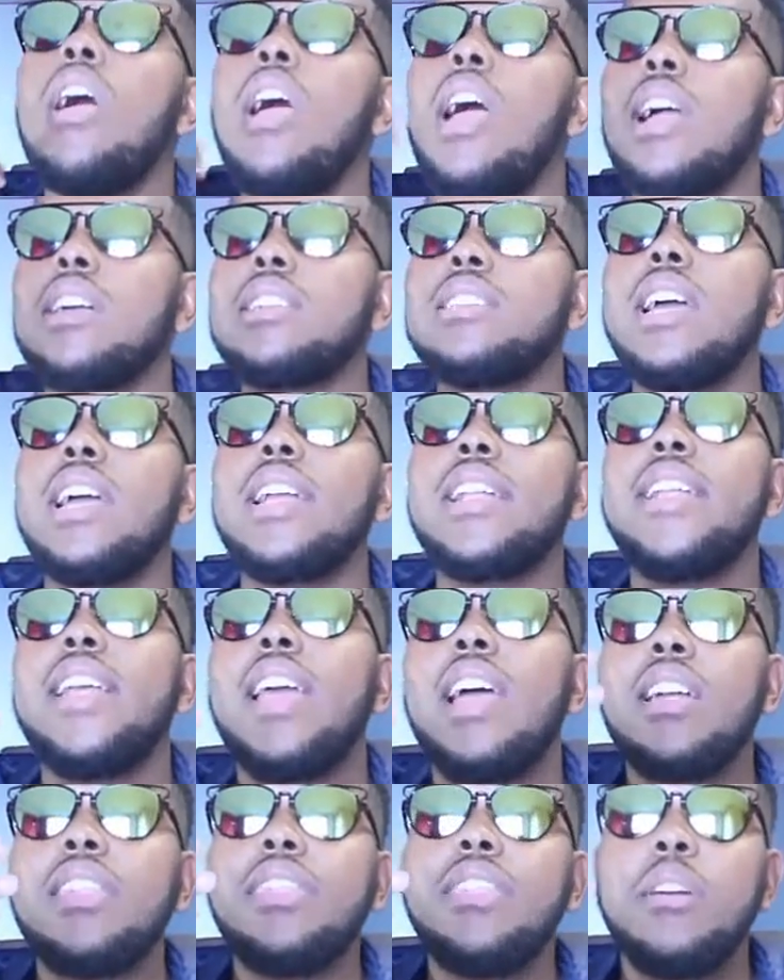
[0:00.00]

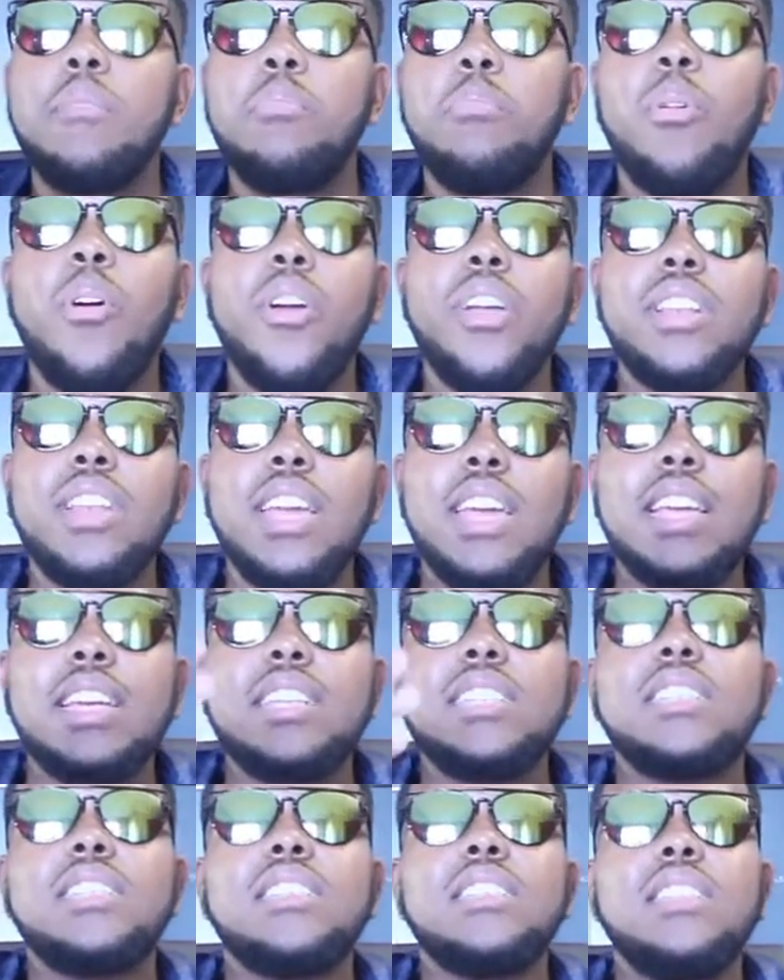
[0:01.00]
Exactly. At that point, I
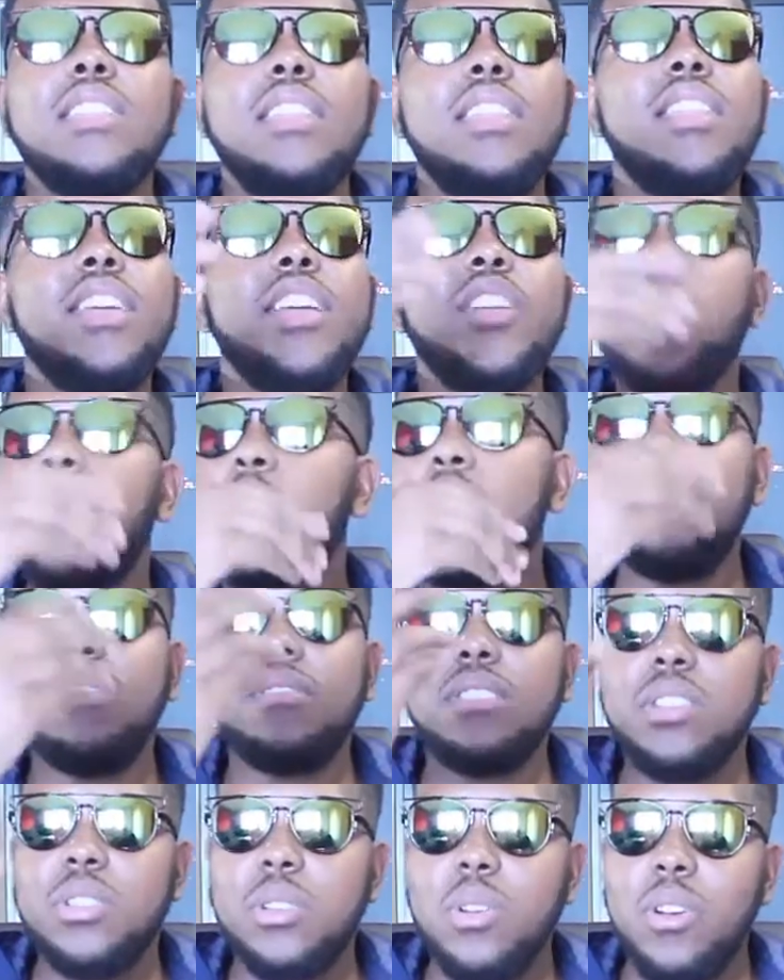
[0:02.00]
guess they don't
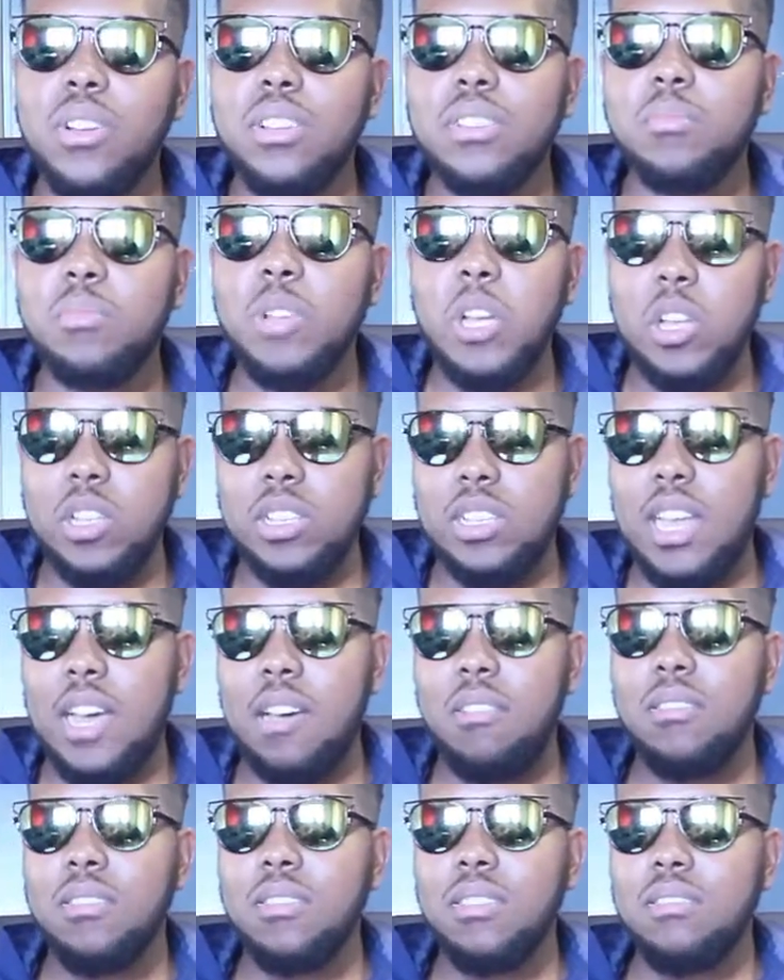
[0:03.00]
have a choice, because
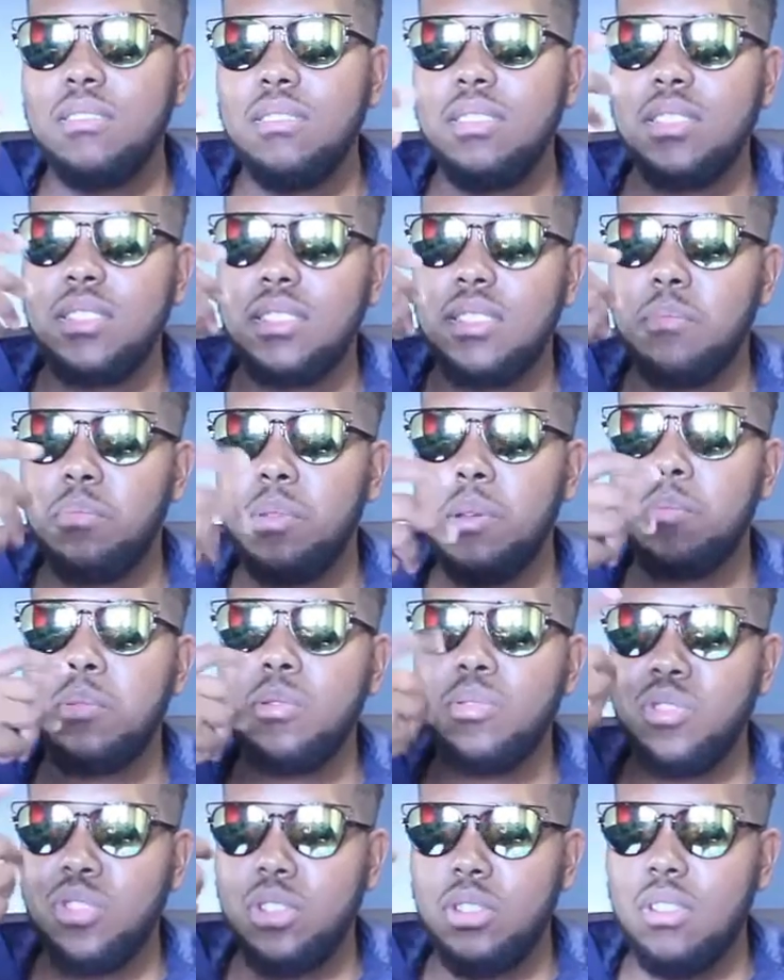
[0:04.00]
now it's the
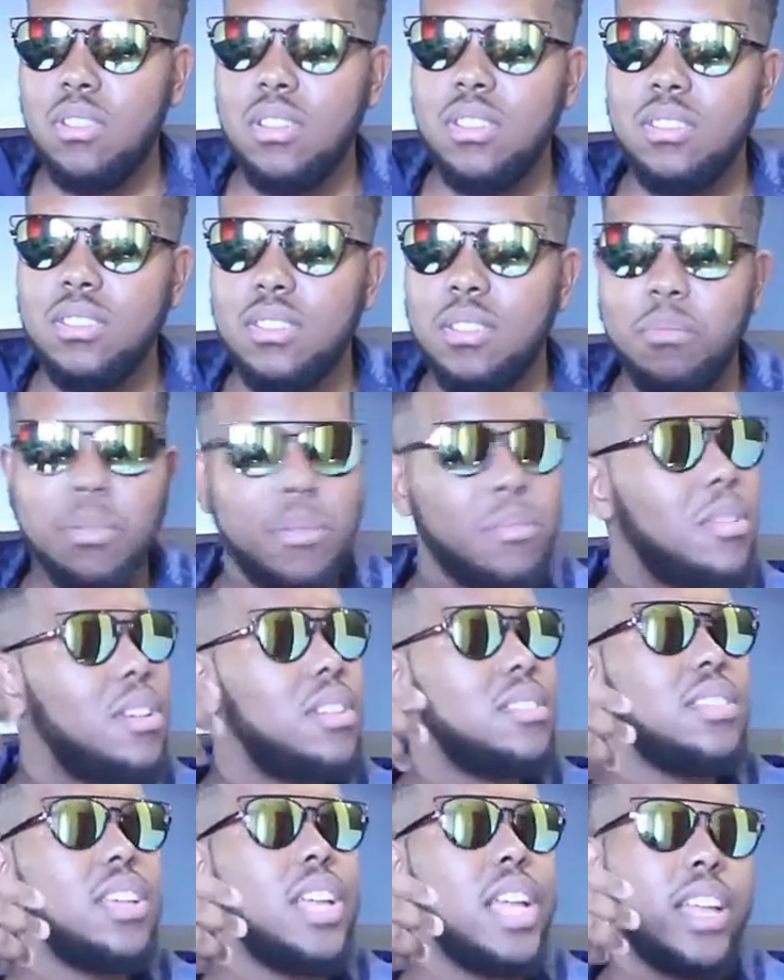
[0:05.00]
people's choice. The people
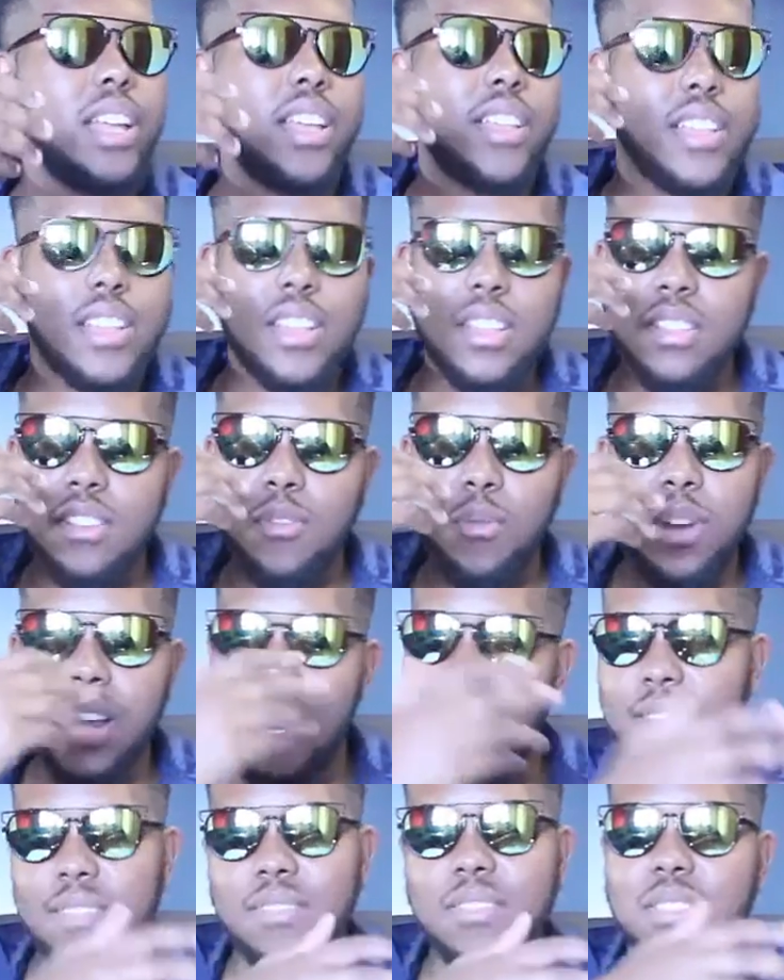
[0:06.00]
are saying, we
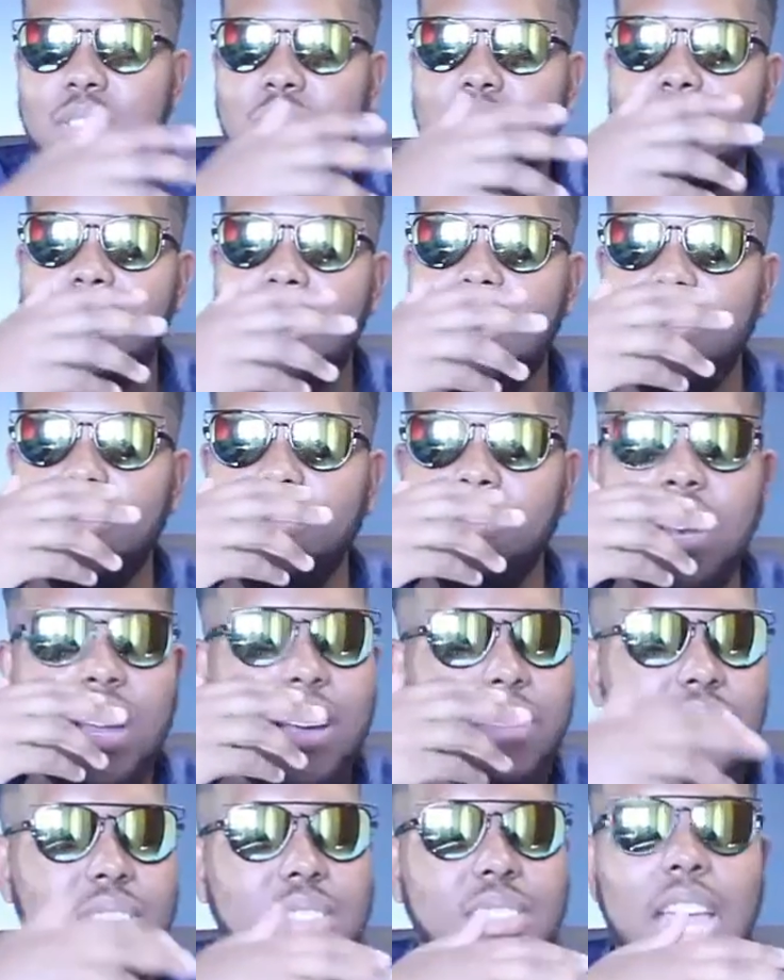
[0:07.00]
love this song, we
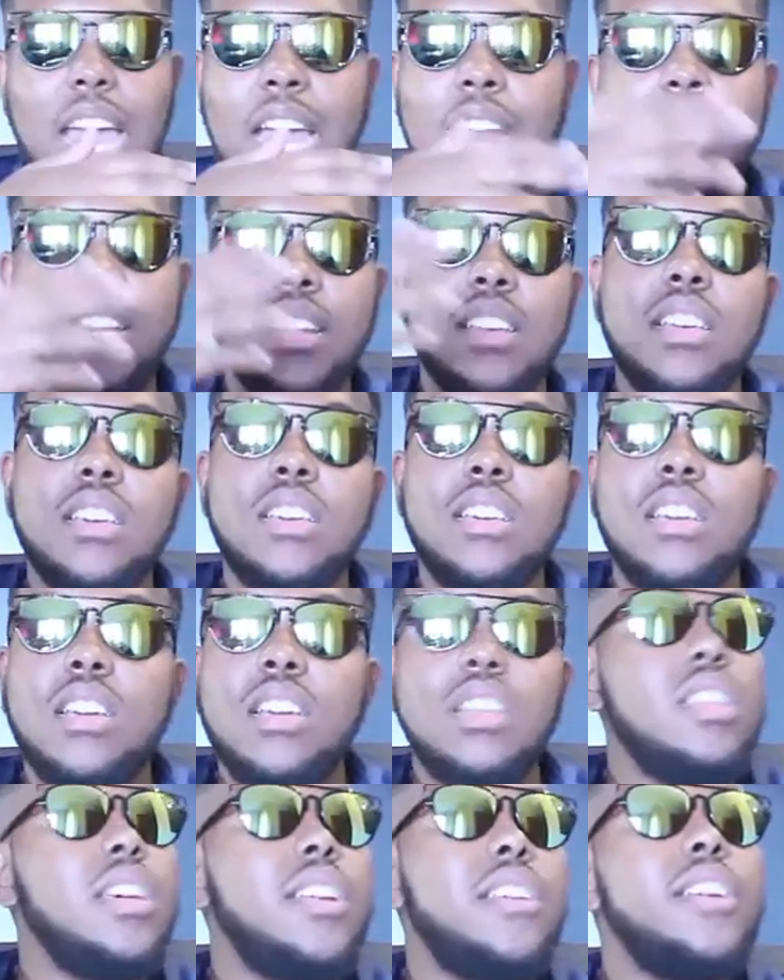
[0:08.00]
love this, and
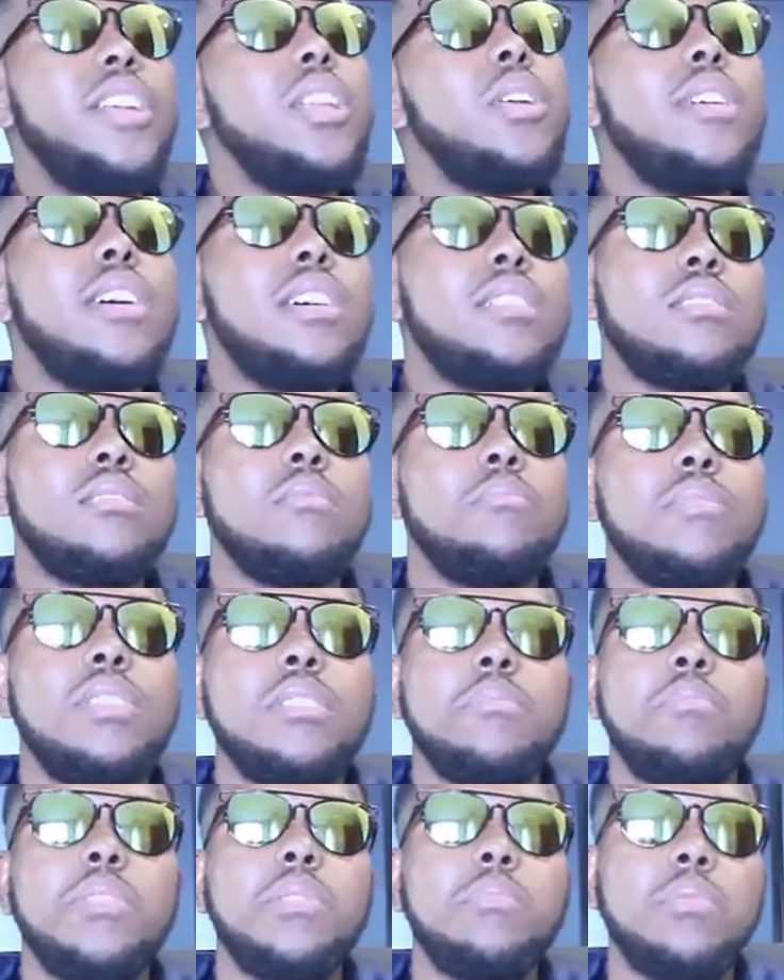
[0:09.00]
the radio has to
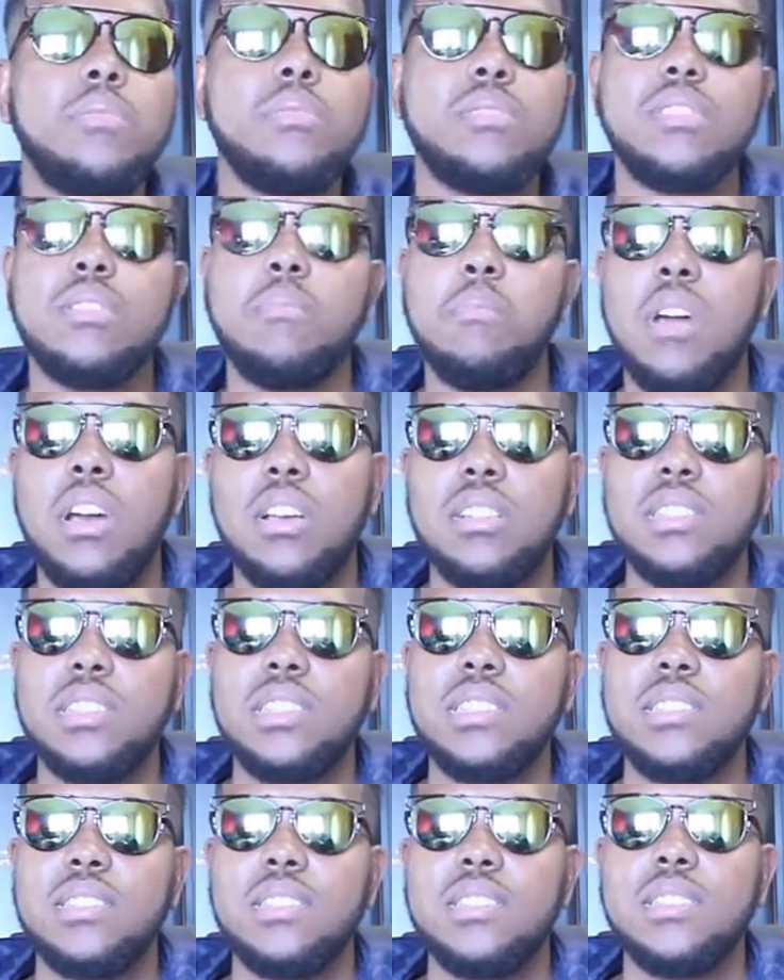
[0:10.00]
meet people's
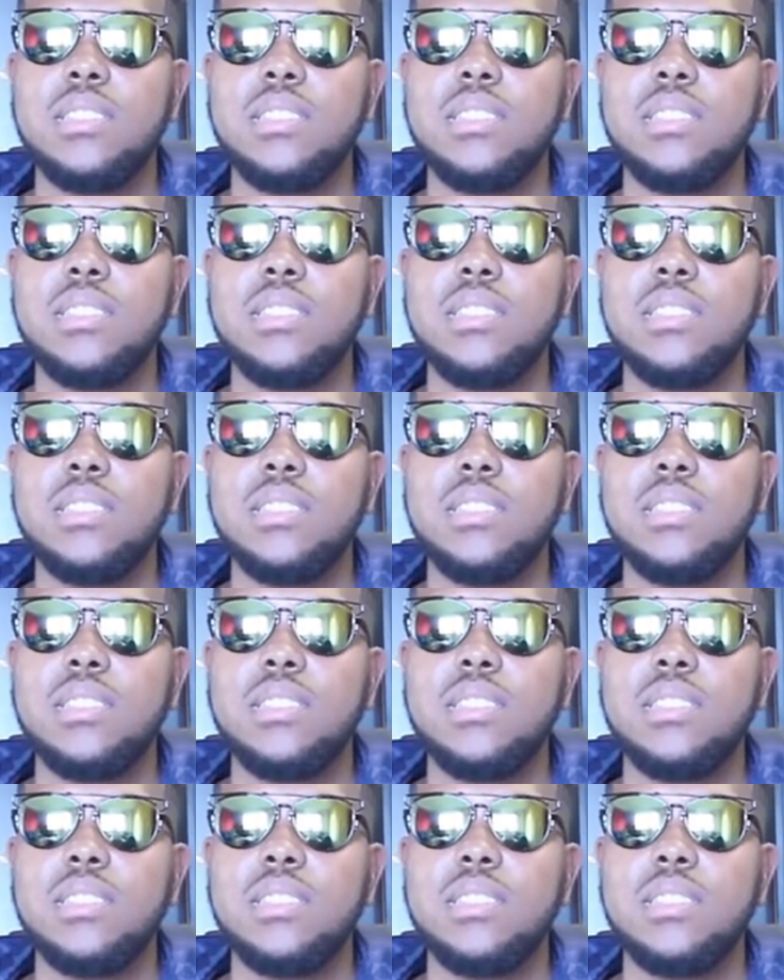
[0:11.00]
demands.